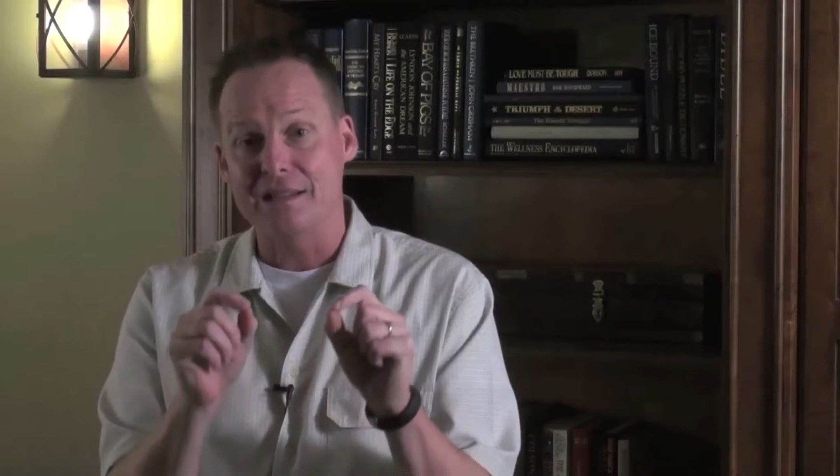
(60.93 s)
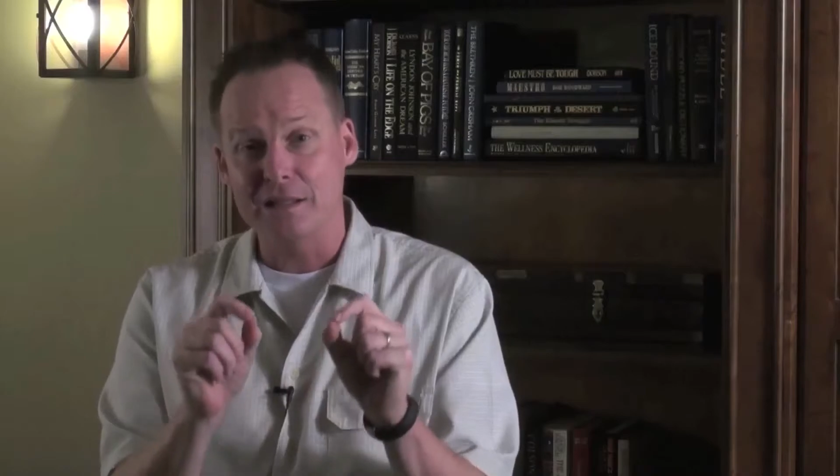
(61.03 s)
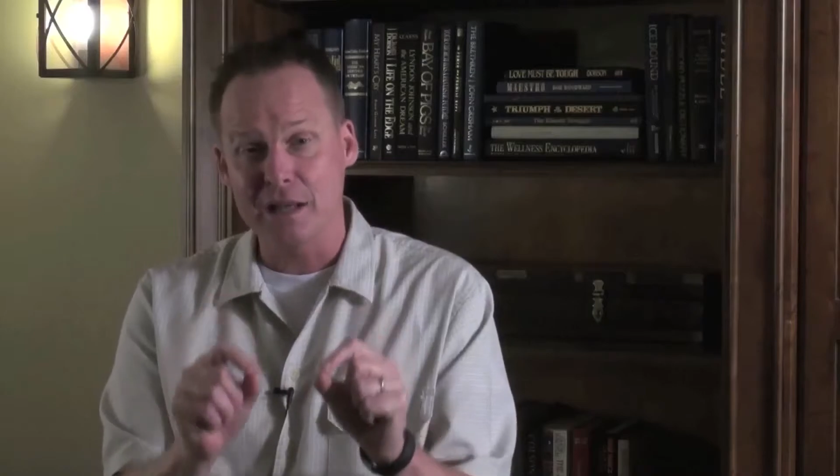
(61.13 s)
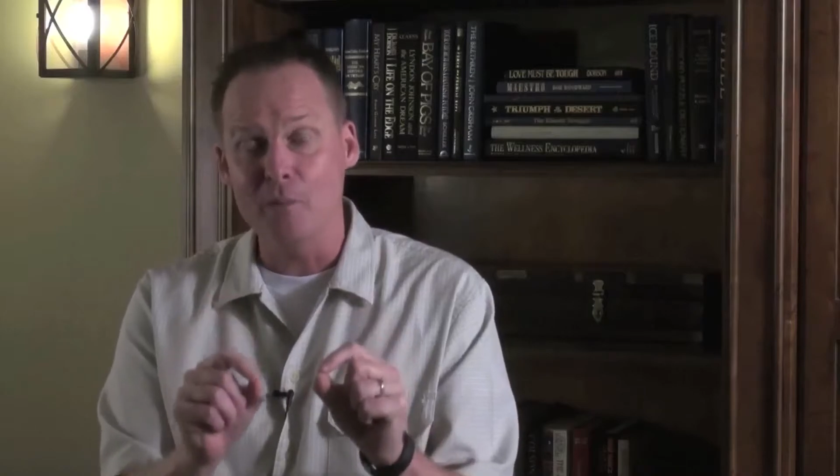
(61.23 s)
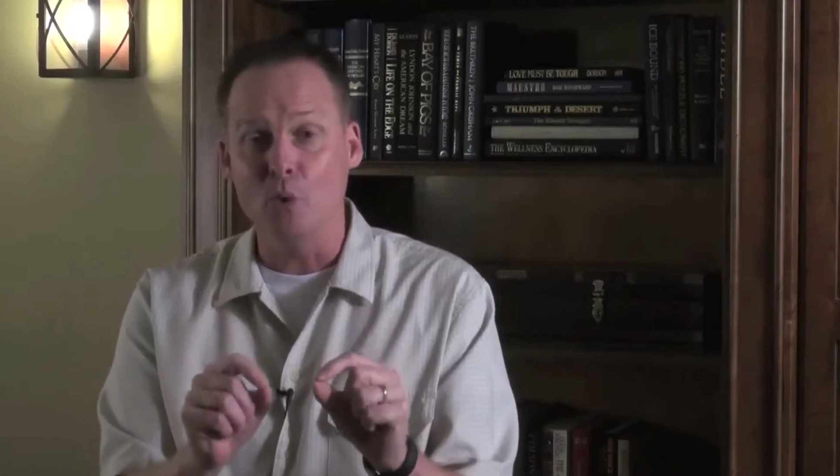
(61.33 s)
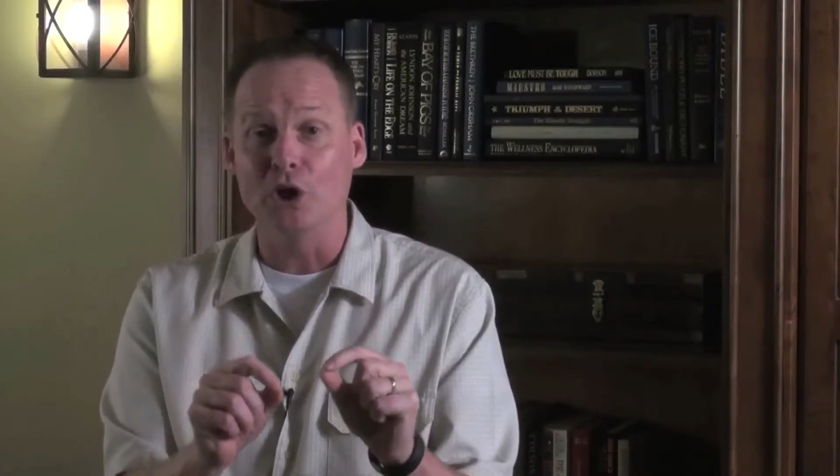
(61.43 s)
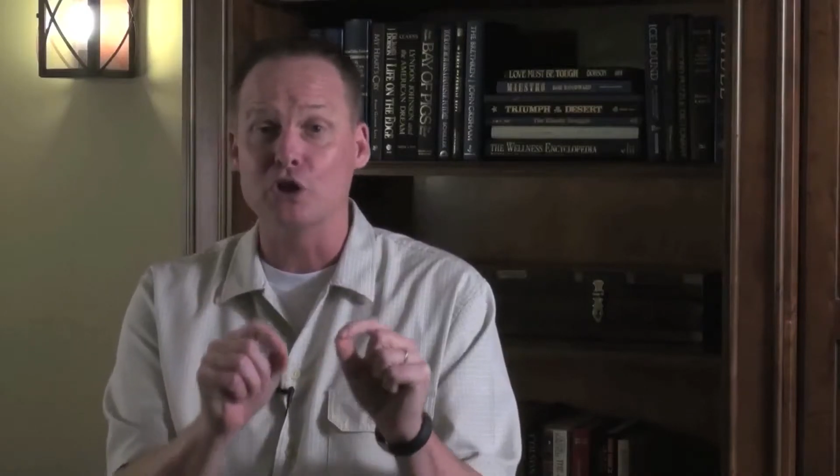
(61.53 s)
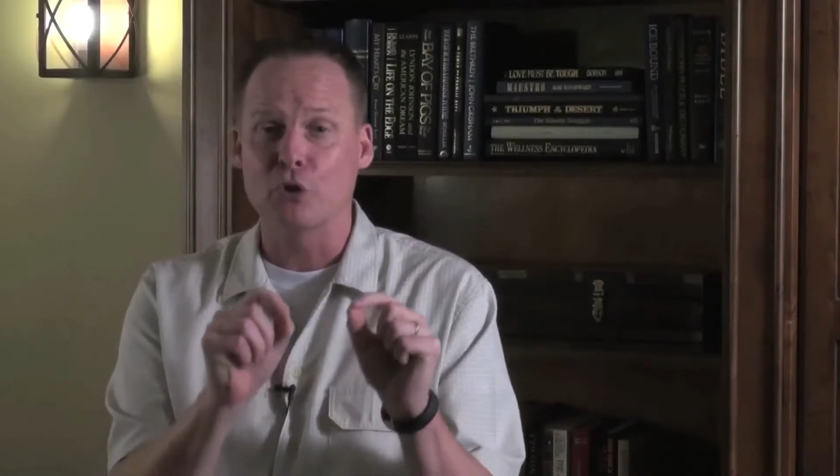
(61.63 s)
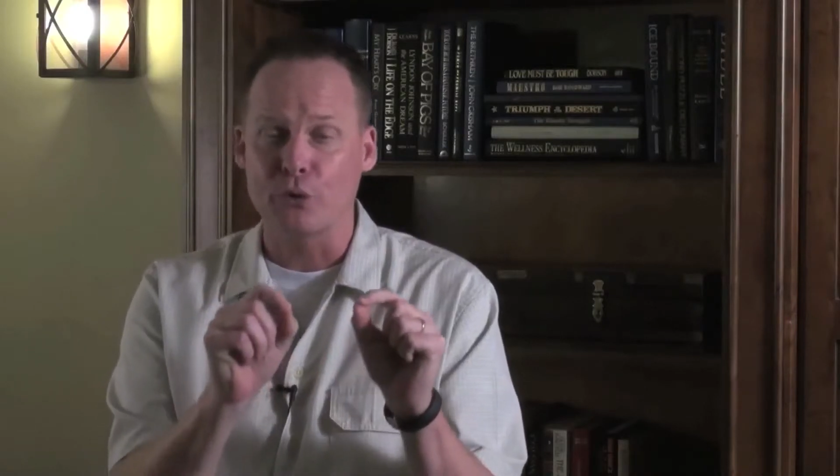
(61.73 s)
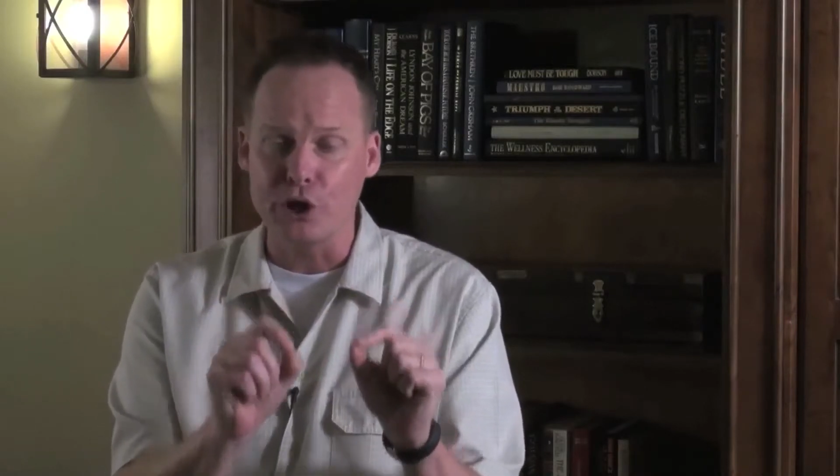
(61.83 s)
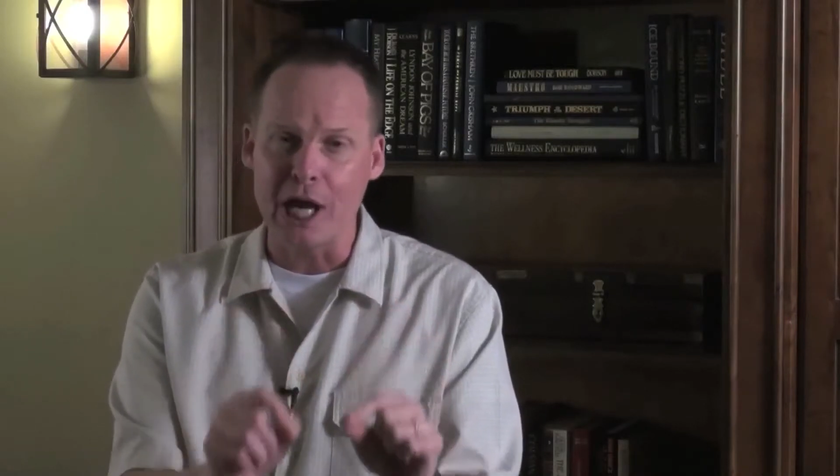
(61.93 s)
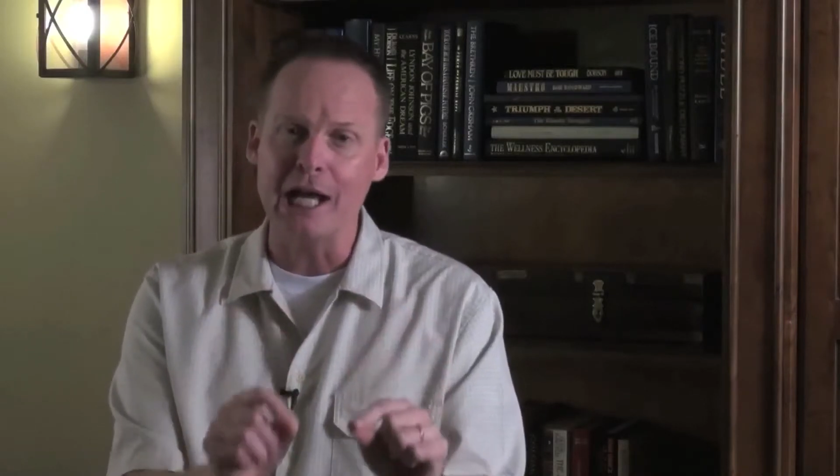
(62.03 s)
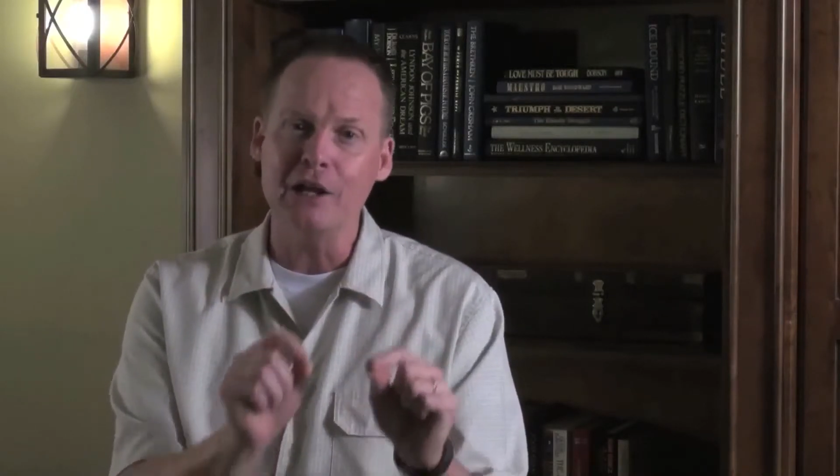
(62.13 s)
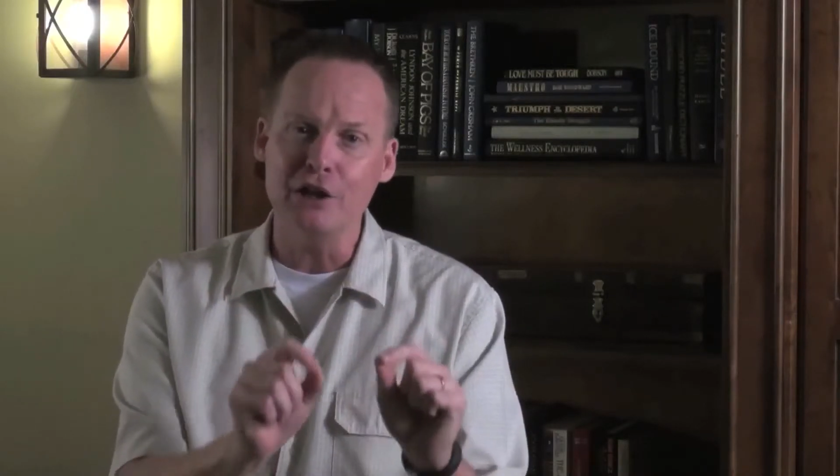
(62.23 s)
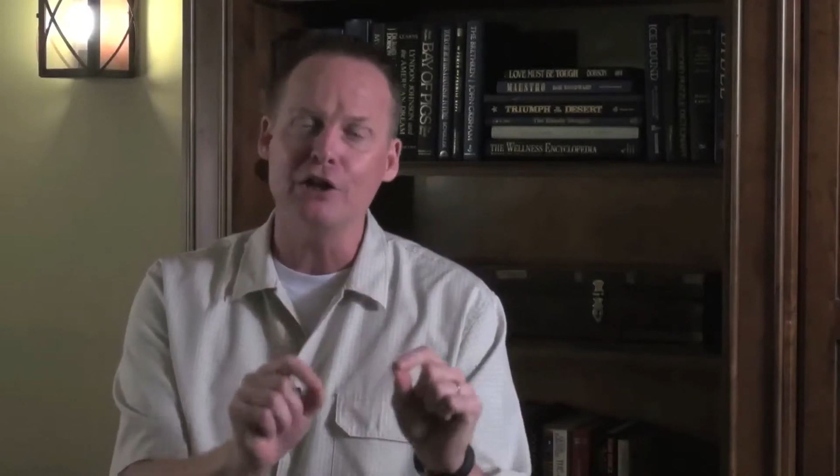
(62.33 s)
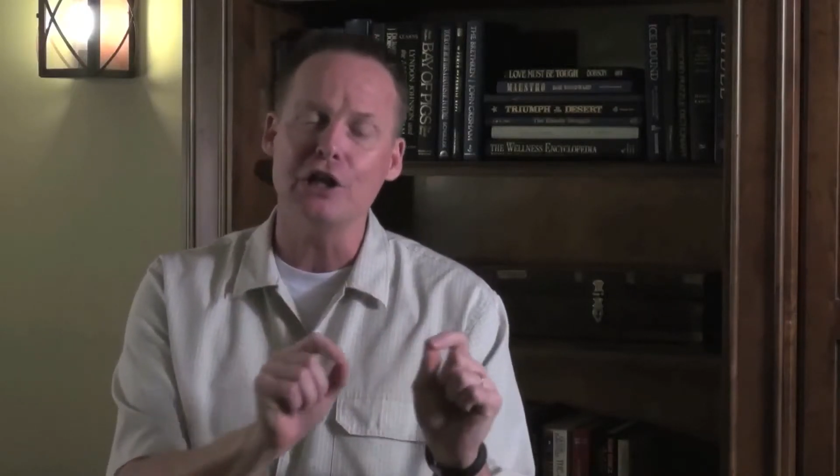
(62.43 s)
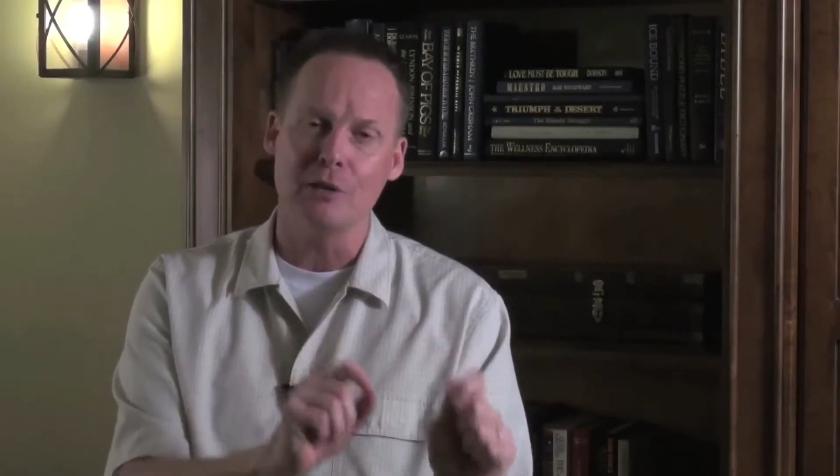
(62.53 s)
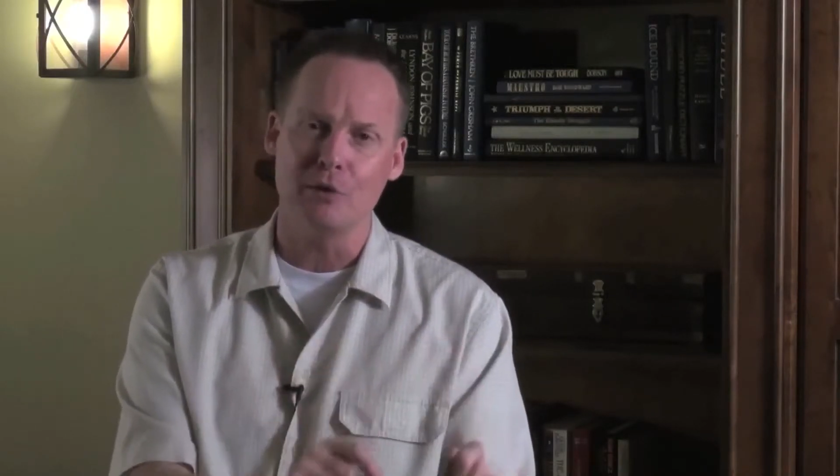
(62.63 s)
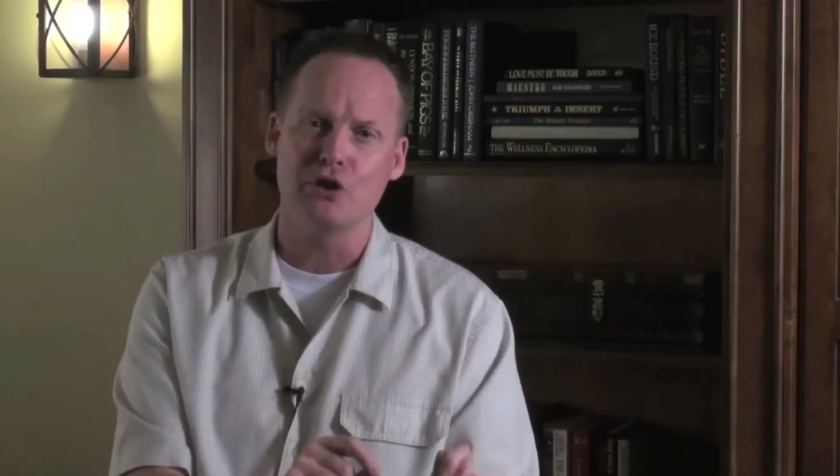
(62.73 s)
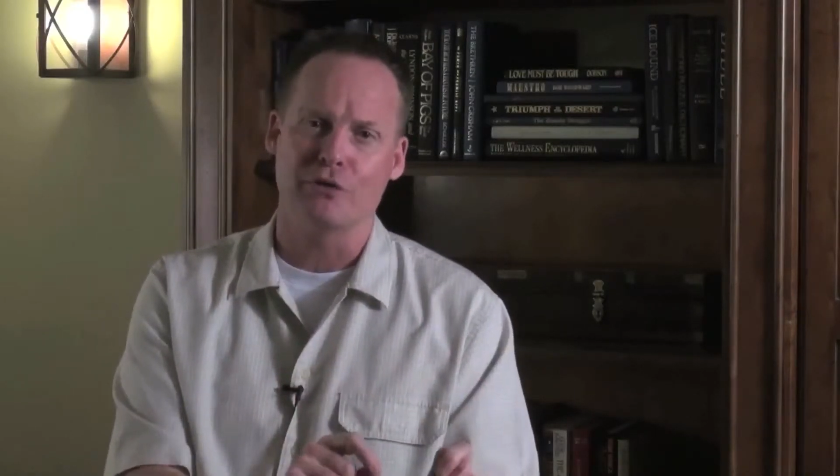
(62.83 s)
someone created in the
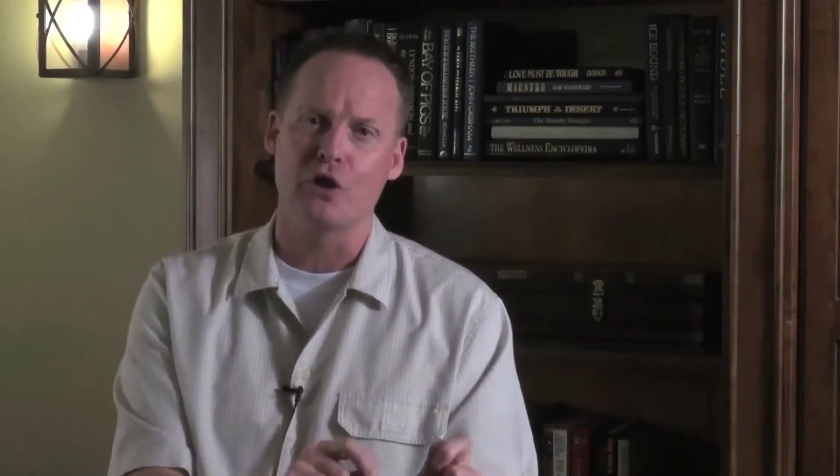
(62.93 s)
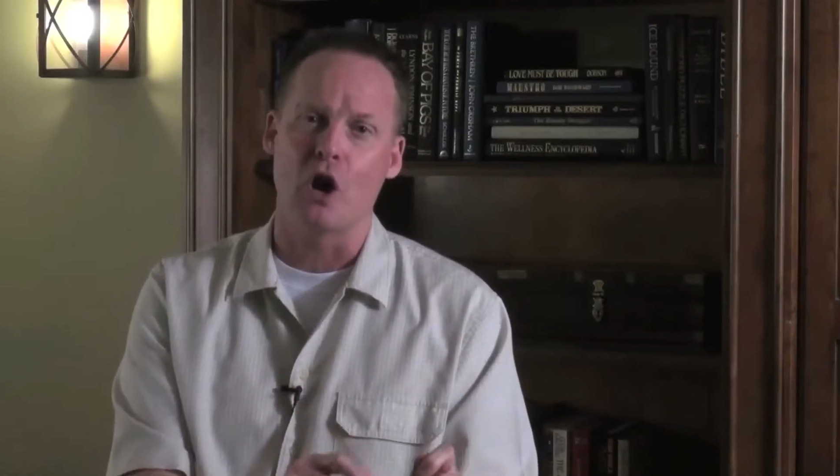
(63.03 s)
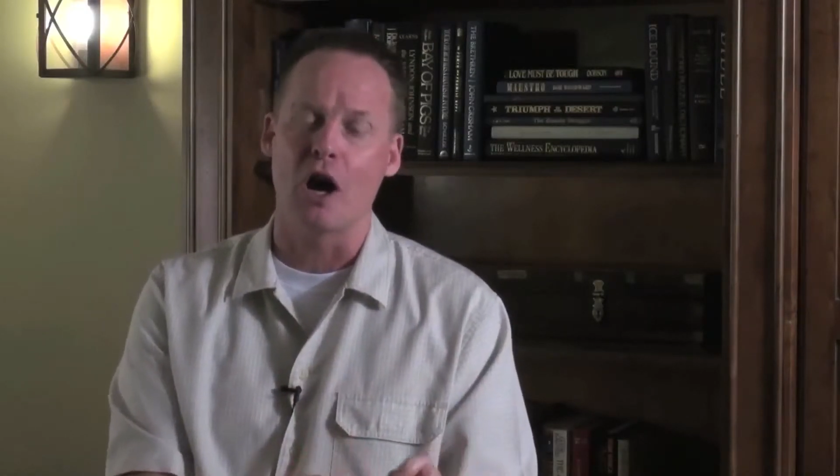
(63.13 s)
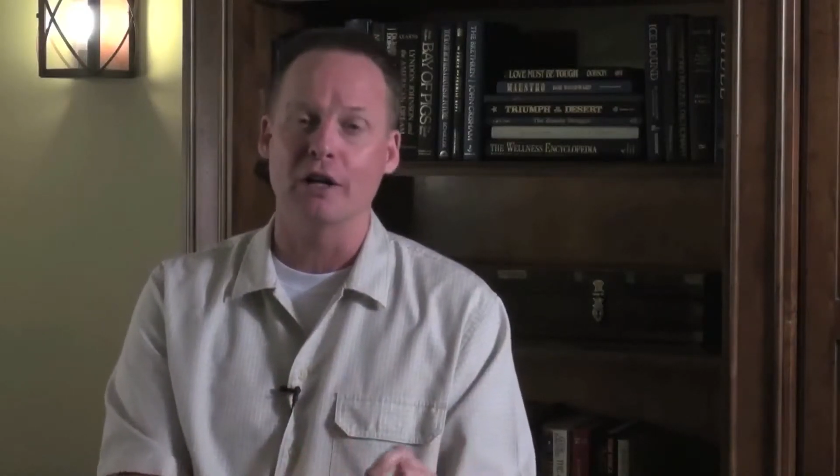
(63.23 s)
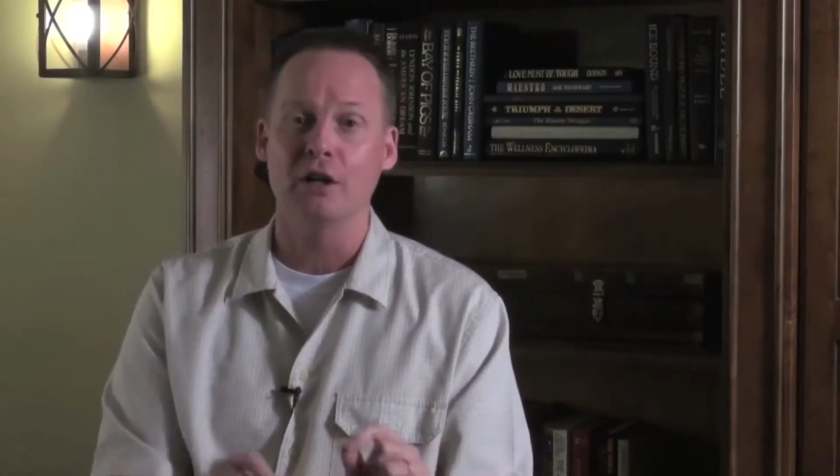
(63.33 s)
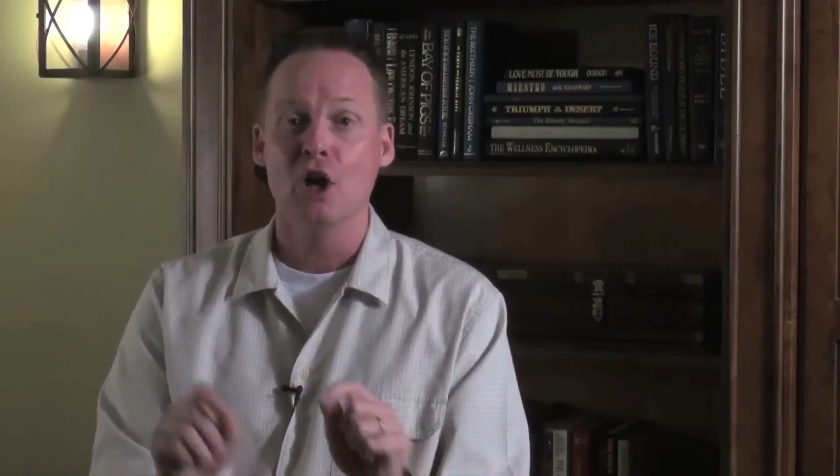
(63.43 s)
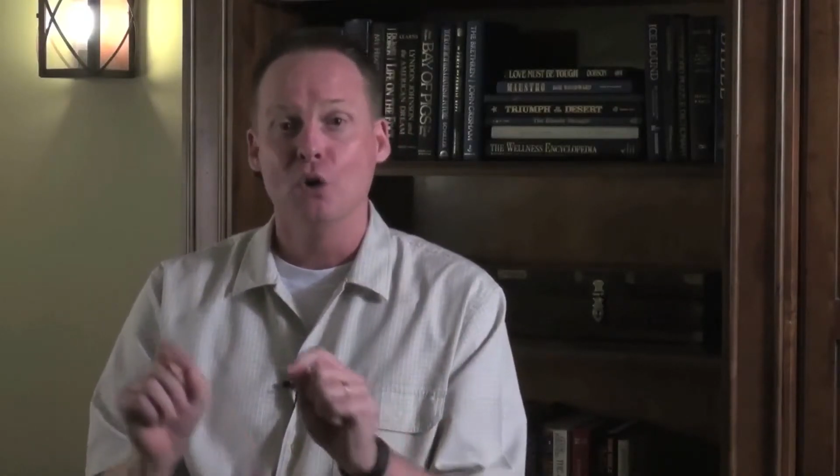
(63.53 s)
image of God